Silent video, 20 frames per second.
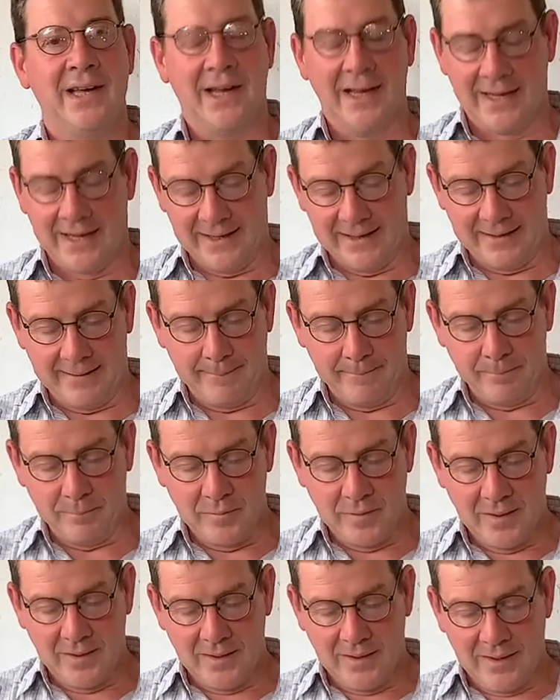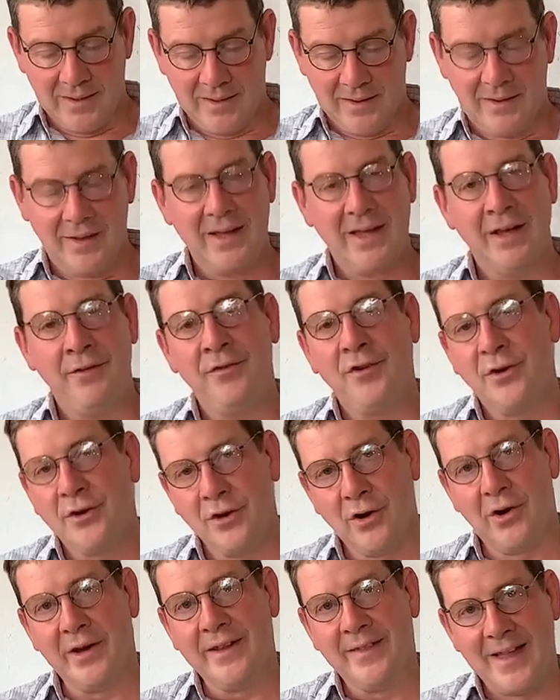Um, if you're
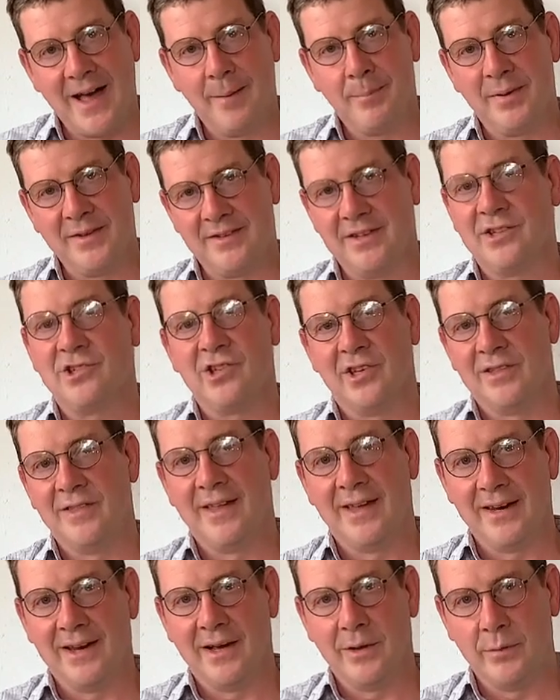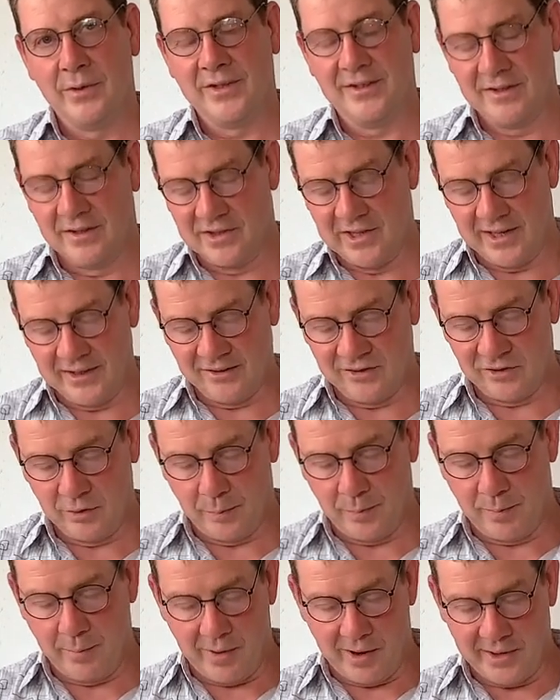not in that position, then I would suggest
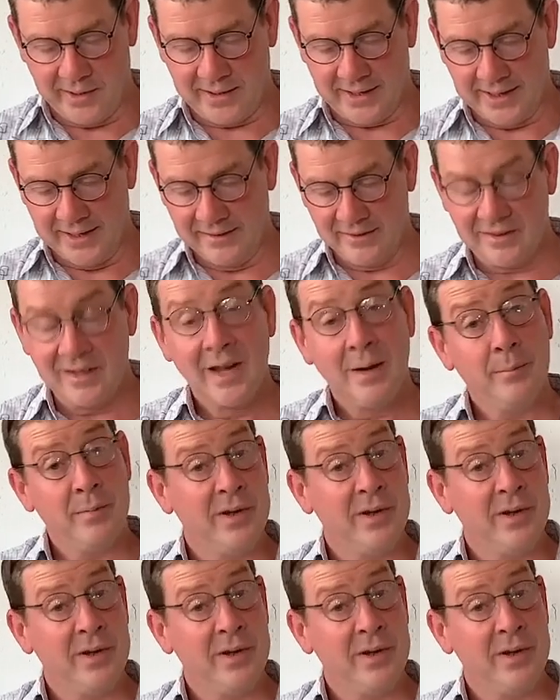supermarkets.